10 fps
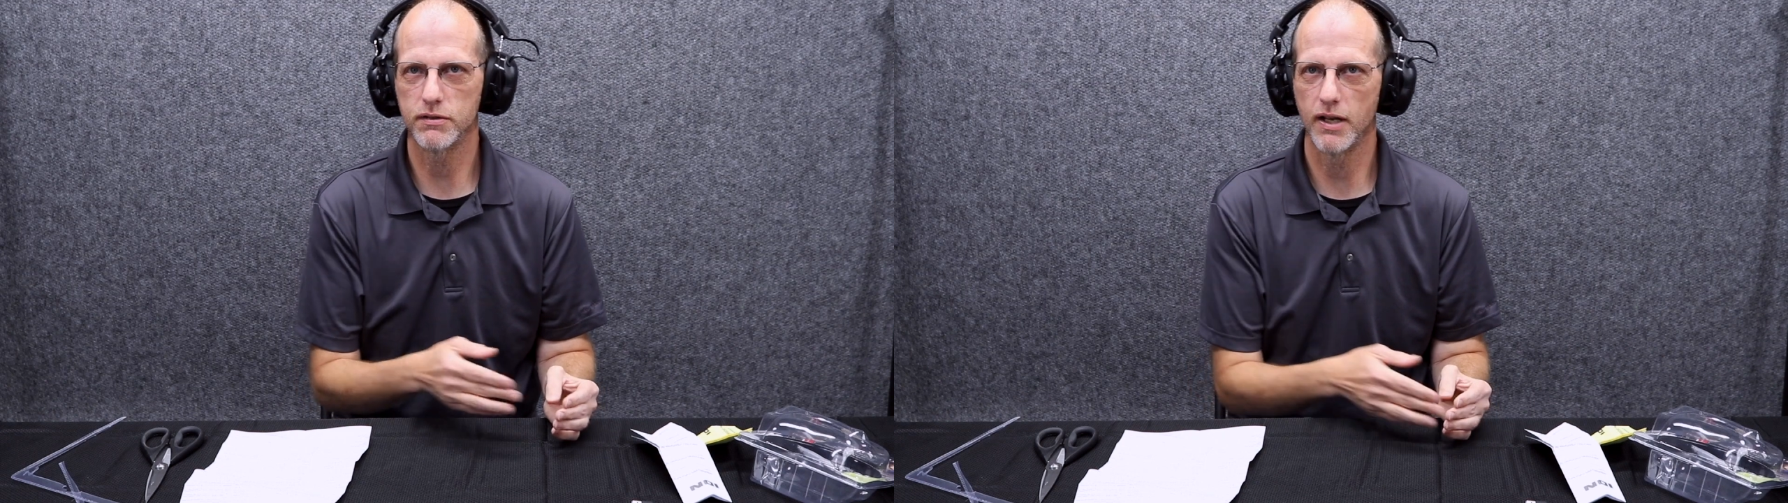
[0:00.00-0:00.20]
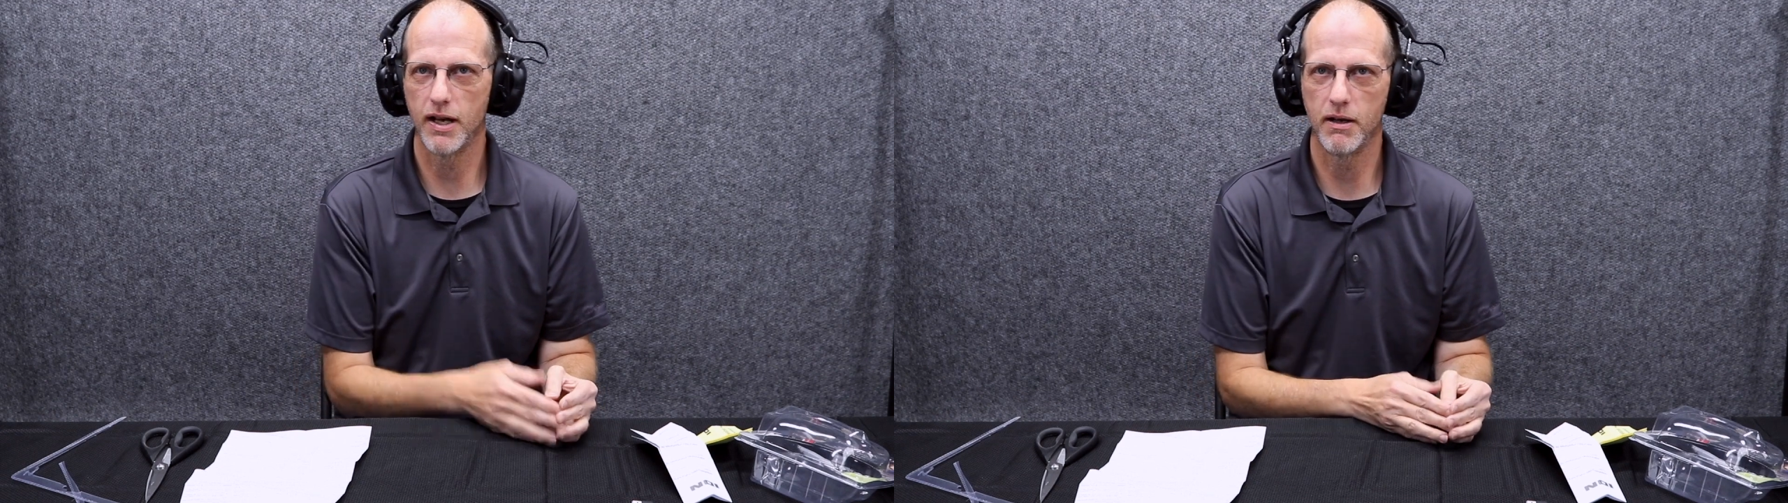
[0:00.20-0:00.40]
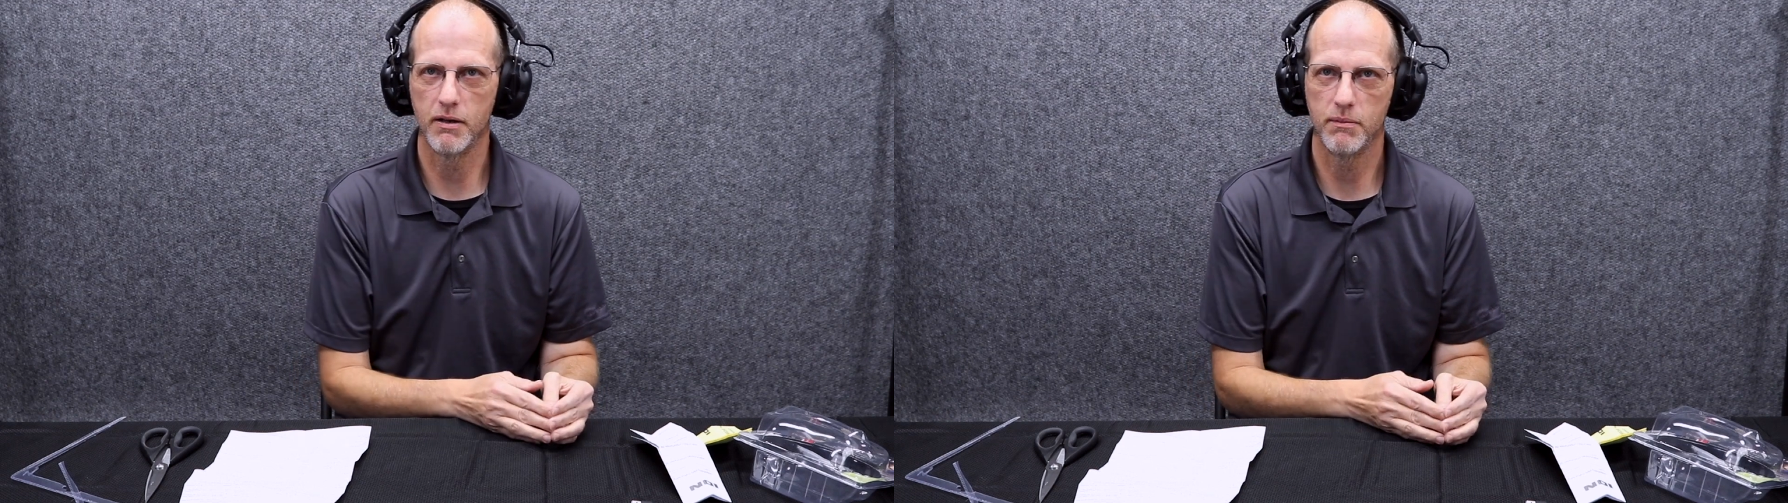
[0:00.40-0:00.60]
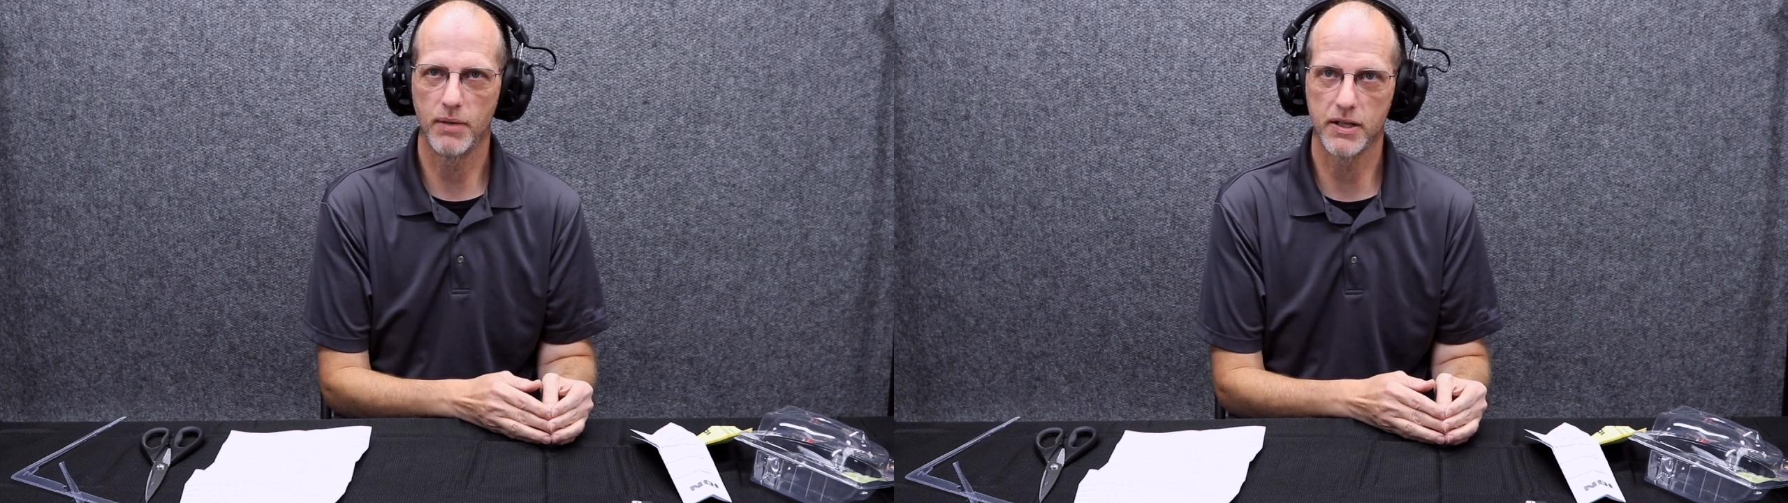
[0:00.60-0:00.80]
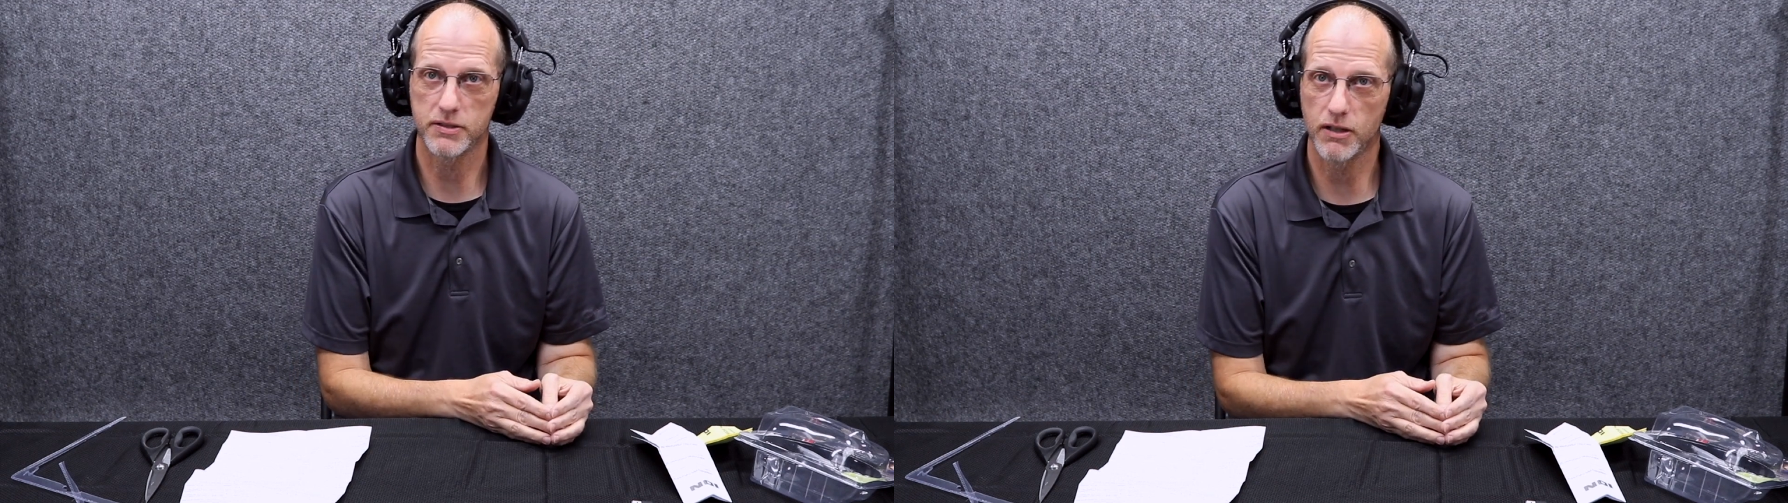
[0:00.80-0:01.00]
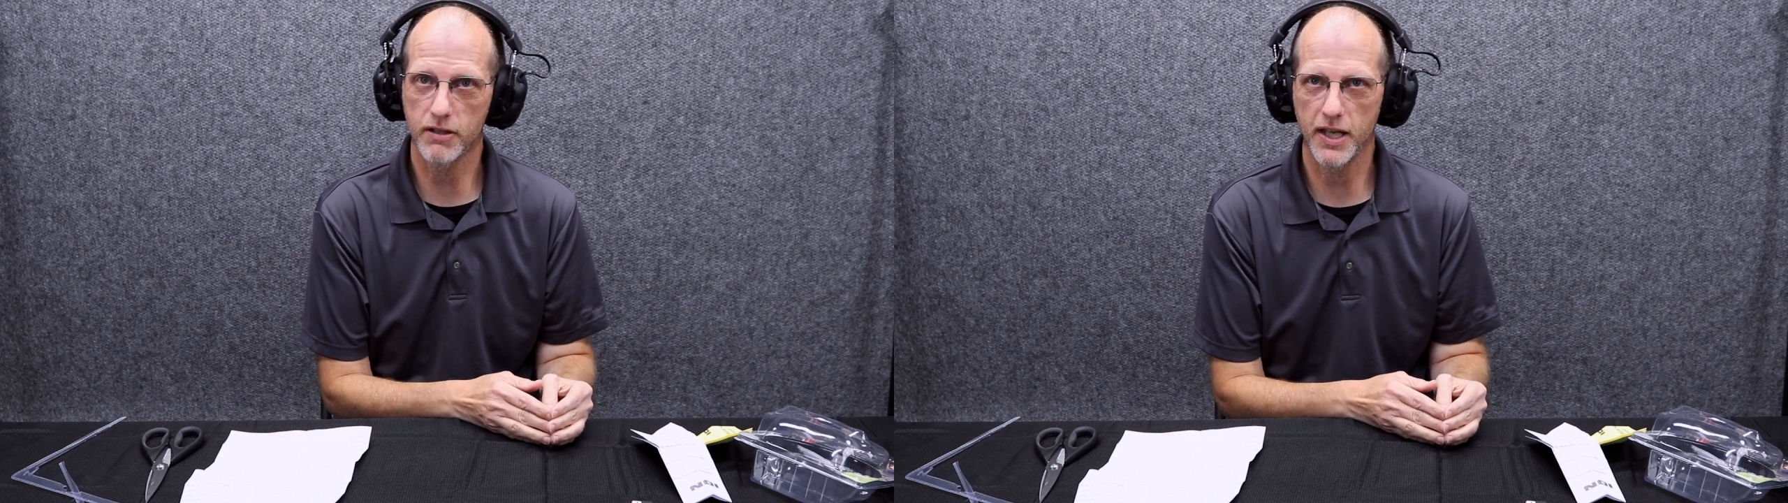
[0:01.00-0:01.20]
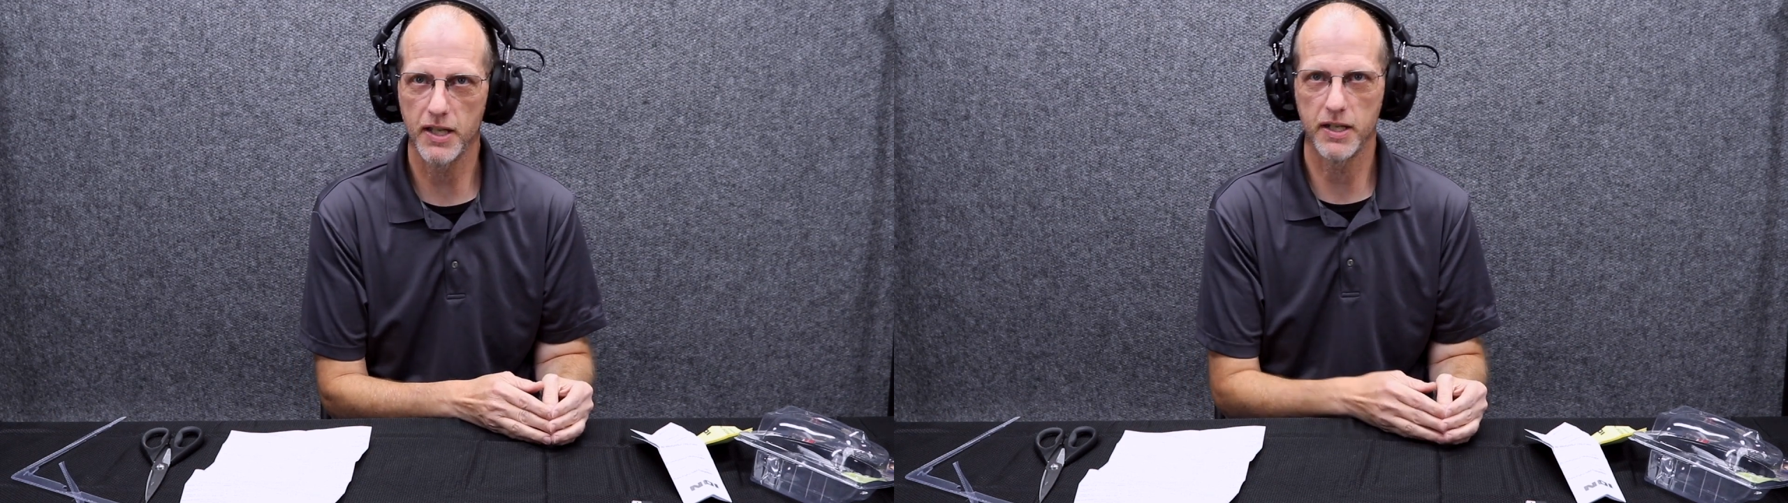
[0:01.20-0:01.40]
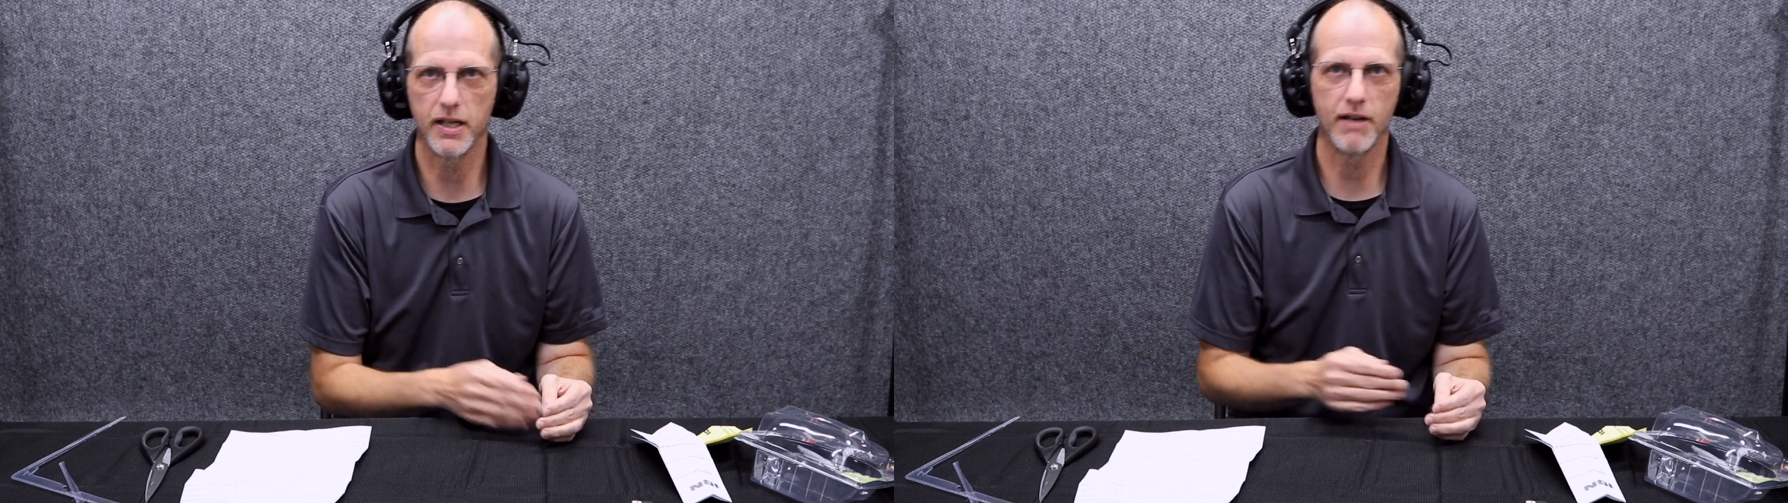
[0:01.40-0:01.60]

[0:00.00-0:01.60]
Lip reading: by Skull Candy.